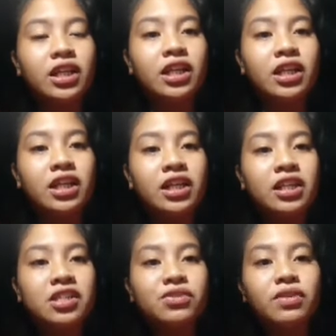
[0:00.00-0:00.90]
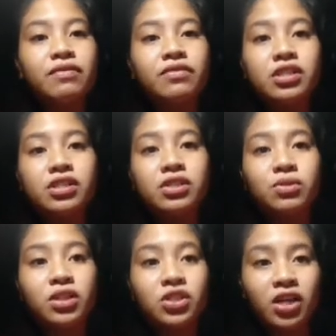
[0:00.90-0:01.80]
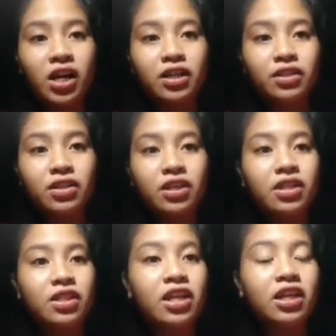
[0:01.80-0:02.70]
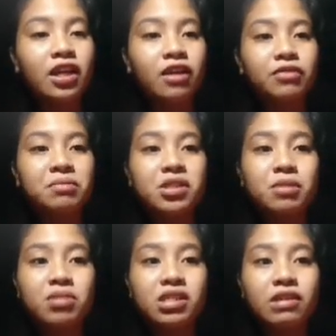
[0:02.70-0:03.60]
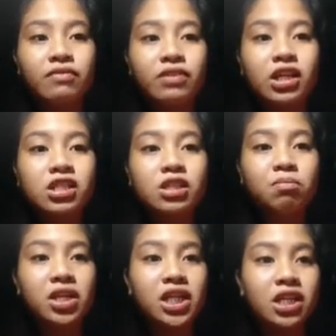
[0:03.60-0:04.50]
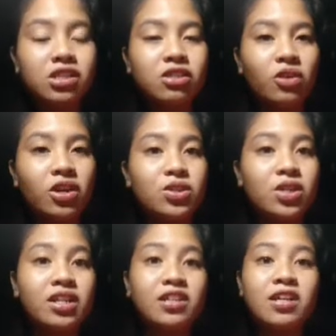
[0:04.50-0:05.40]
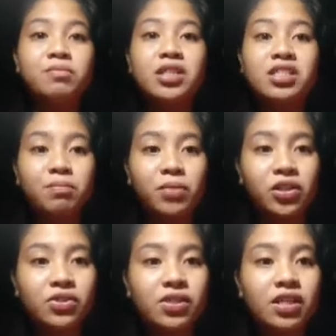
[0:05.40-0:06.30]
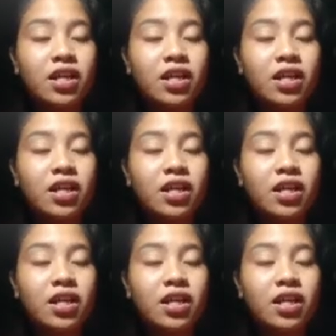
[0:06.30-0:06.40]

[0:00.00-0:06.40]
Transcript: It refers to the child thinking from a specific experience to a general principles.